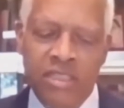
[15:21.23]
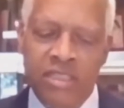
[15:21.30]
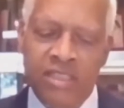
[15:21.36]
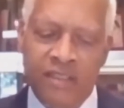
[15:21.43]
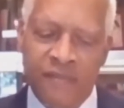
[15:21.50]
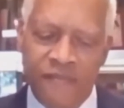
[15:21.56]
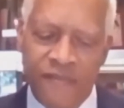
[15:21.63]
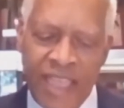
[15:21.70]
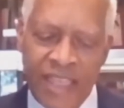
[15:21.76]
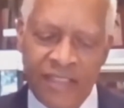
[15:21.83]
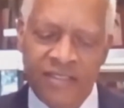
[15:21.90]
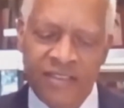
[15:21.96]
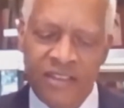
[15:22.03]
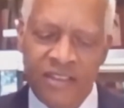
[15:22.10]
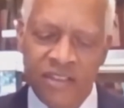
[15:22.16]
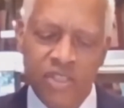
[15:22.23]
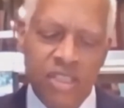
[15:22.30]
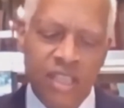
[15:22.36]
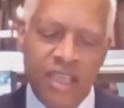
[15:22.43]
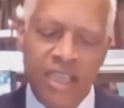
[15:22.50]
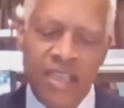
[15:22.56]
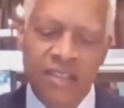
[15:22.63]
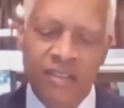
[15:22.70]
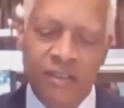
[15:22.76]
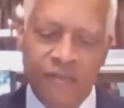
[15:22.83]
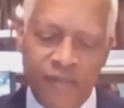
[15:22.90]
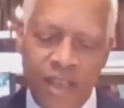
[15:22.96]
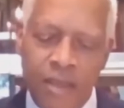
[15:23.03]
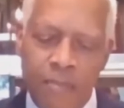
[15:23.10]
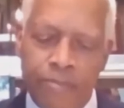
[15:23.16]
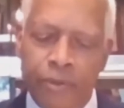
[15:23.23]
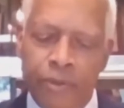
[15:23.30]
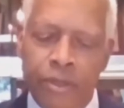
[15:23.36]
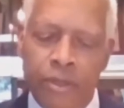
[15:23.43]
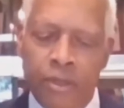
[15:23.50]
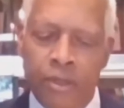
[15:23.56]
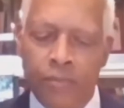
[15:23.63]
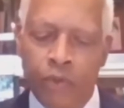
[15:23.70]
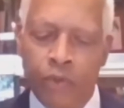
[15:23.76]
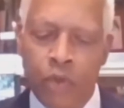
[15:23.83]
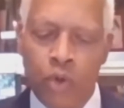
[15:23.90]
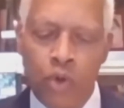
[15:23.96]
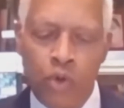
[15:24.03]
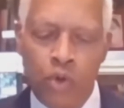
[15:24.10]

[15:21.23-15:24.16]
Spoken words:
or disadvantaged a developer